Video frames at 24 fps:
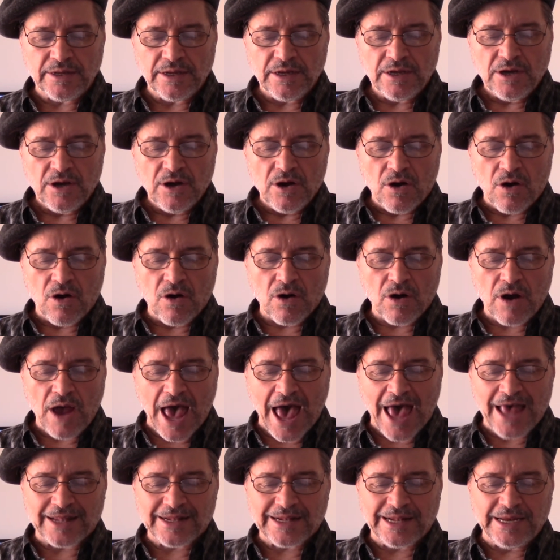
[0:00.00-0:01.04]
or
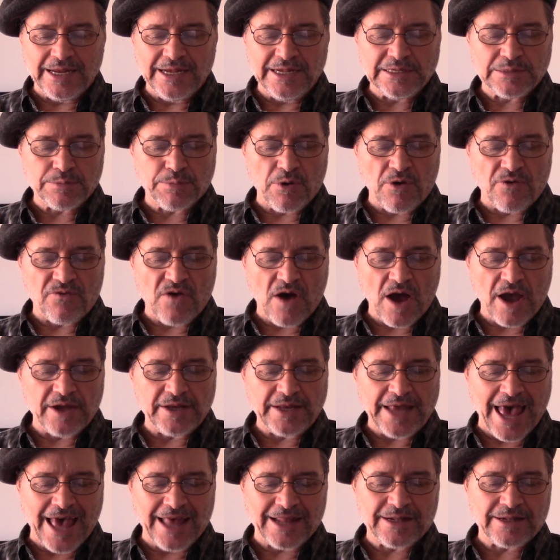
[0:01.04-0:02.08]
at least provide
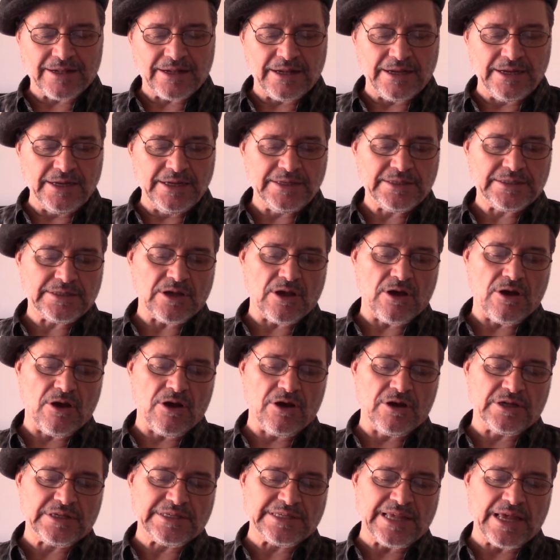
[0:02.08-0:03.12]
at least a
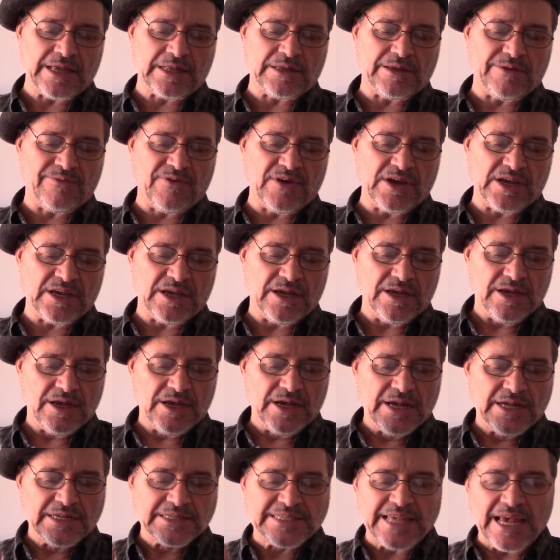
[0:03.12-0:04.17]

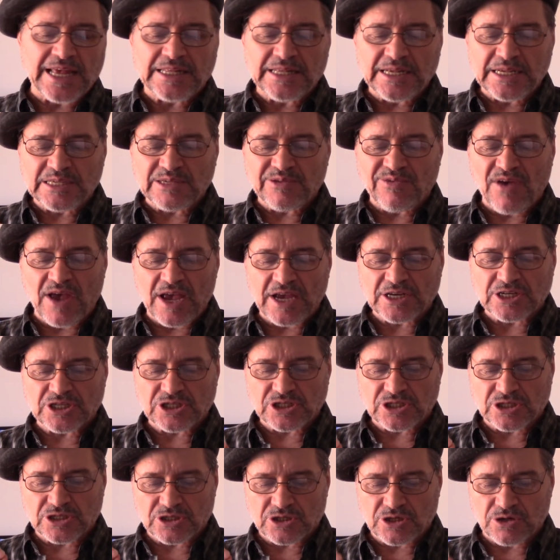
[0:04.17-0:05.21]

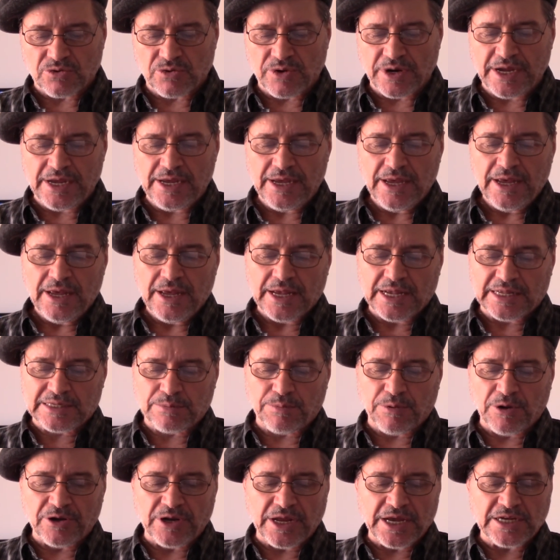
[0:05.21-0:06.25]
satisfactory
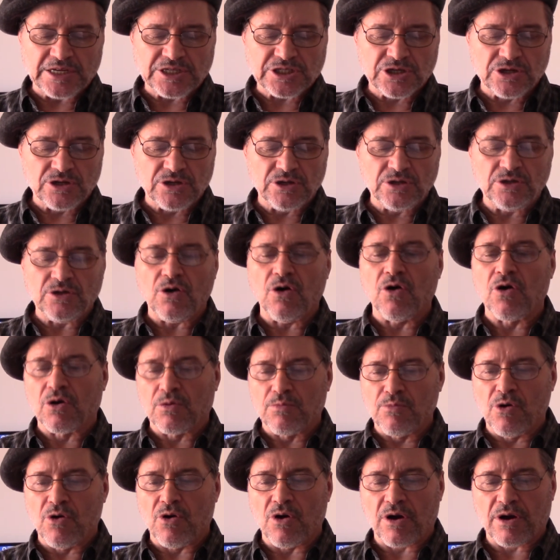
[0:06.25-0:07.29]
explanation or
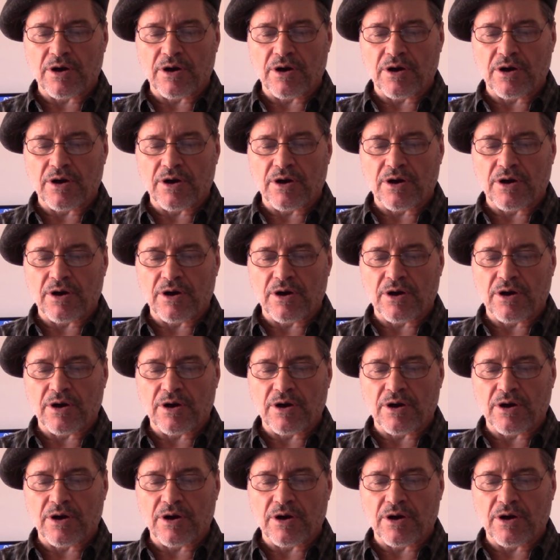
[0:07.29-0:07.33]
more.